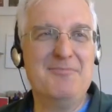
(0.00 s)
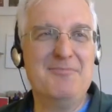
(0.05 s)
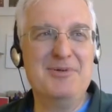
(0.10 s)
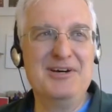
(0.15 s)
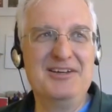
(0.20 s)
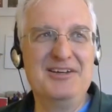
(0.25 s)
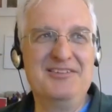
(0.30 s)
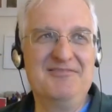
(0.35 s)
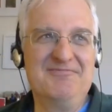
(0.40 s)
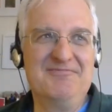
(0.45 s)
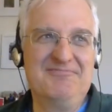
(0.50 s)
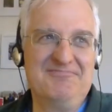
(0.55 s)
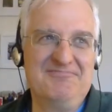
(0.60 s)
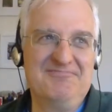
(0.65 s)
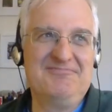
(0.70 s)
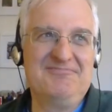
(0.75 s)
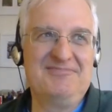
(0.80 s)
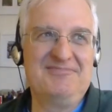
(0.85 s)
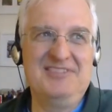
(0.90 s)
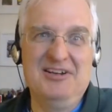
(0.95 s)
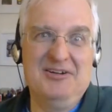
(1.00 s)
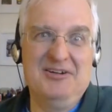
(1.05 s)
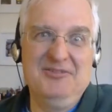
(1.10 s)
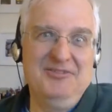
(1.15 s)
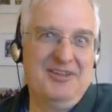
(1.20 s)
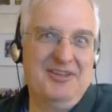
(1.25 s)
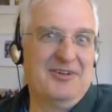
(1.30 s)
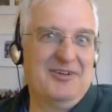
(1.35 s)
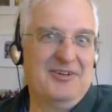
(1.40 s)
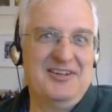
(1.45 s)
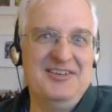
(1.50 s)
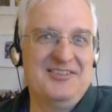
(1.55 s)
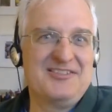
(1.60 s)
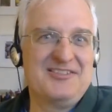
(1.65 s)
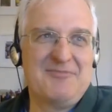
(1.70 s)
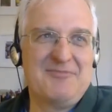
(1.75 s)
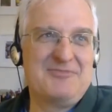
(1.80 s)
But, there it is.